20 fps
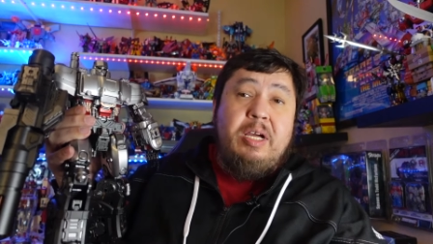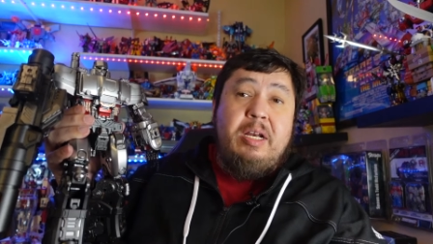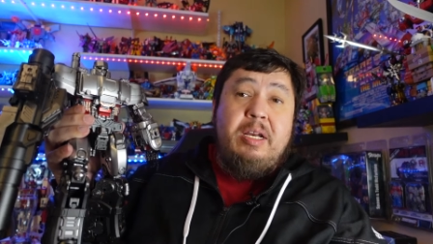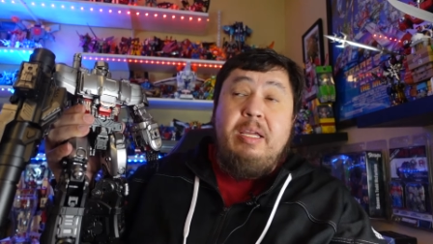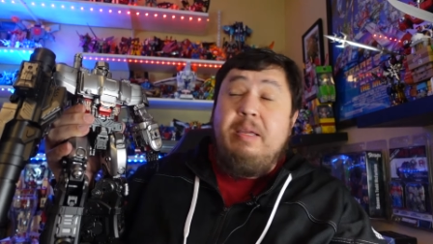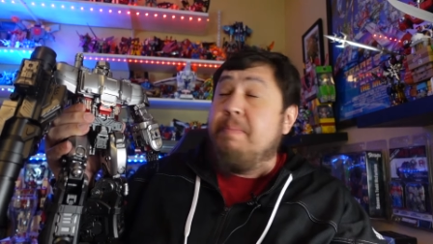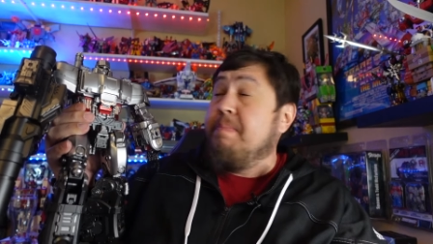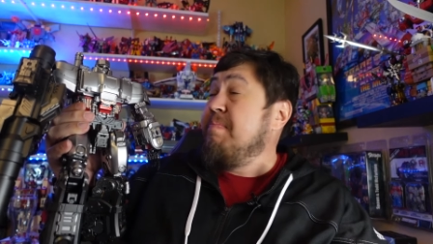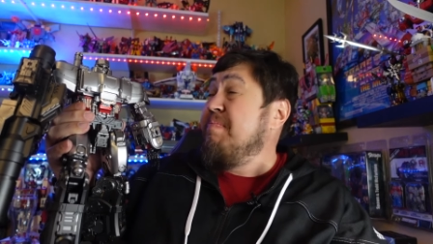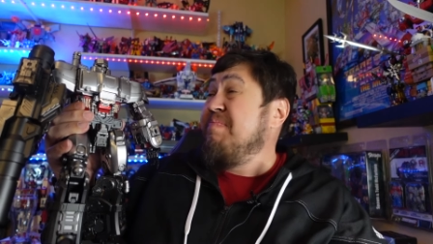on
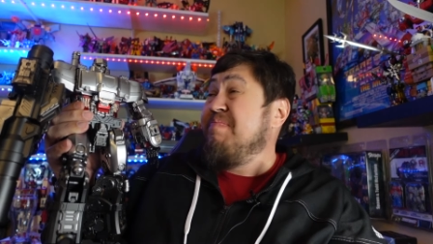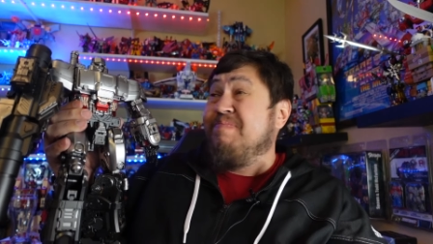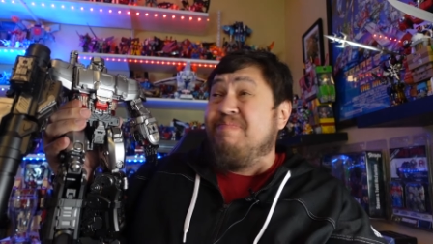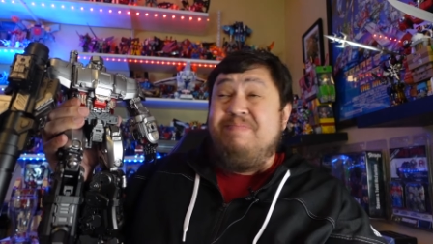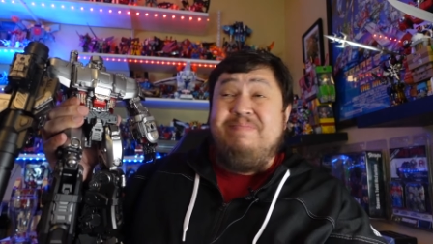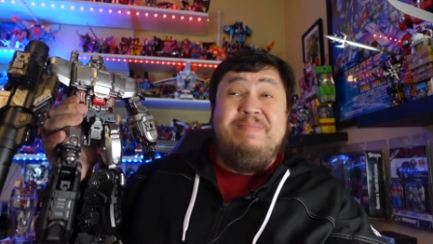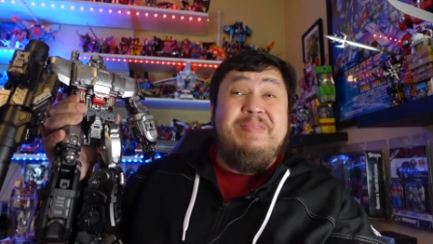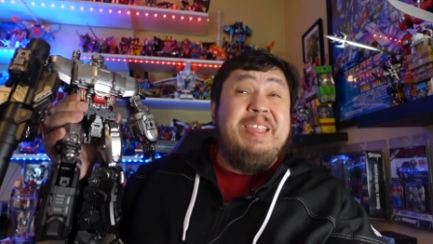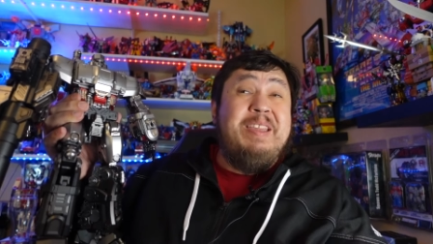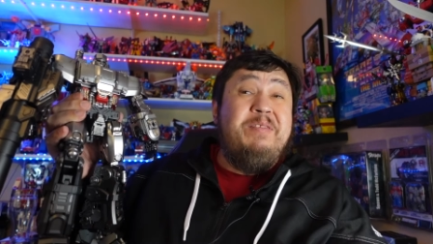him,
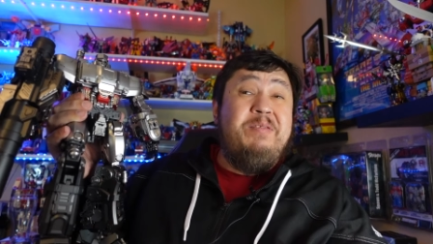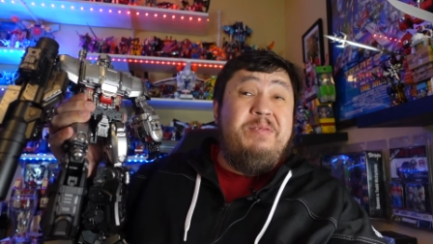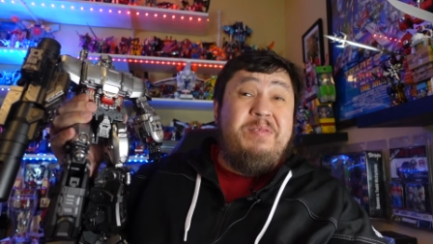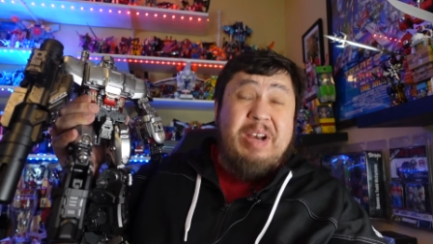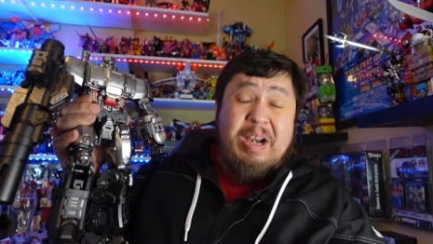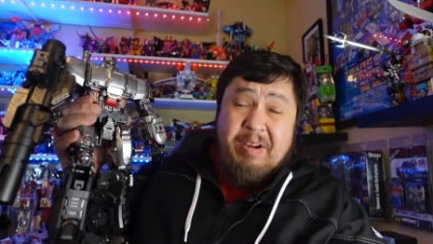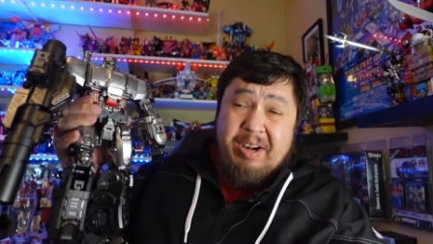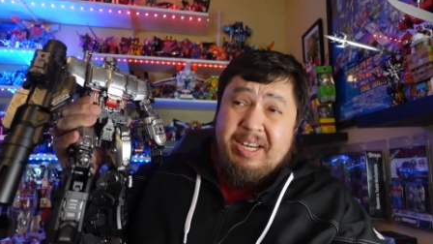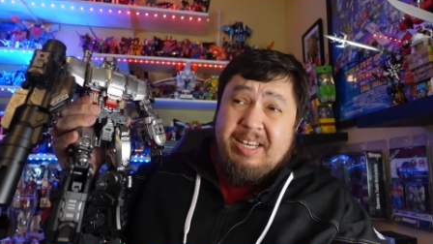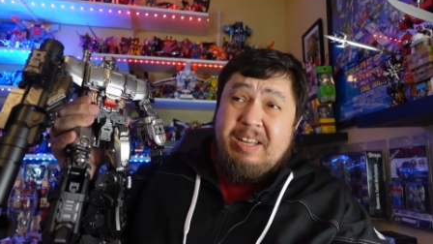
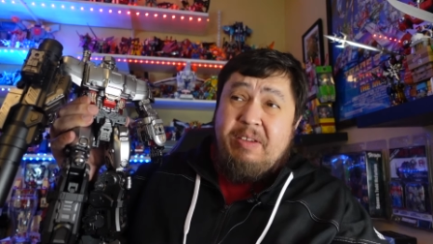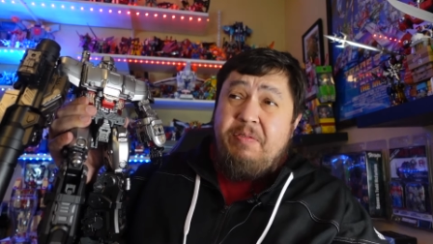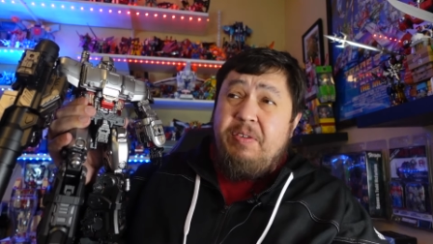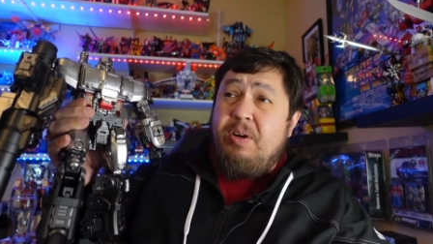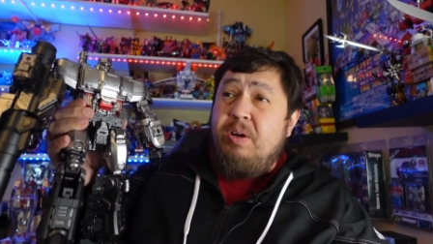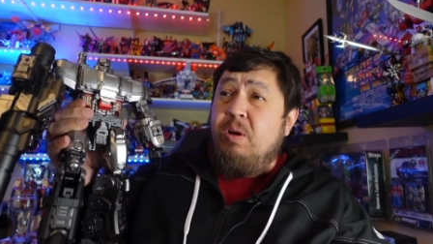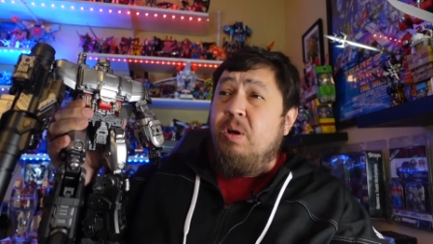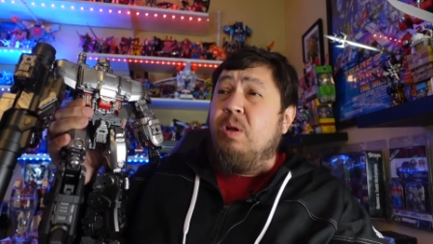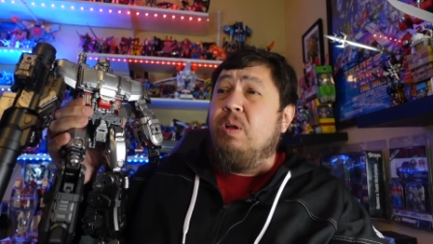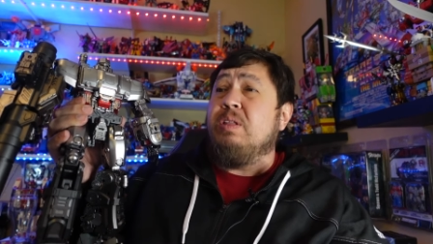very
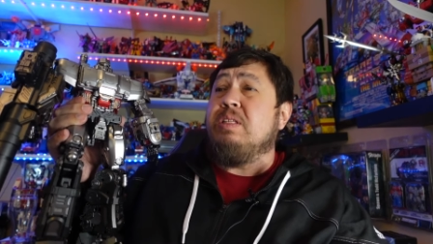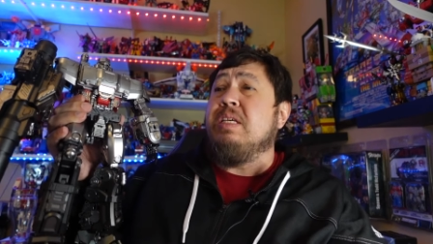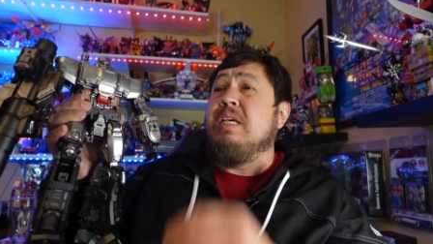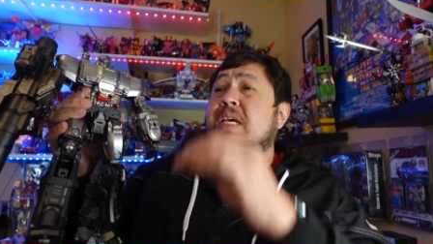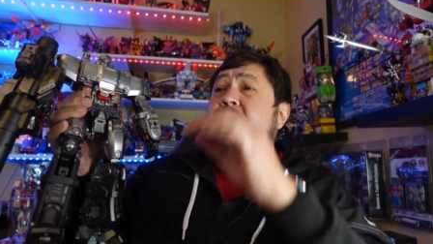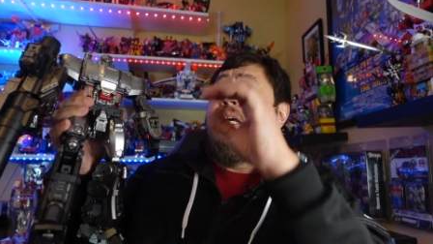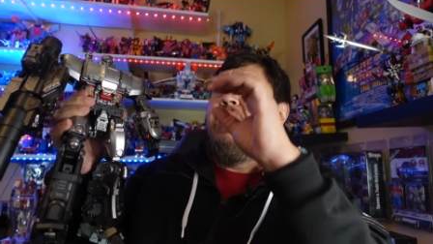difficult.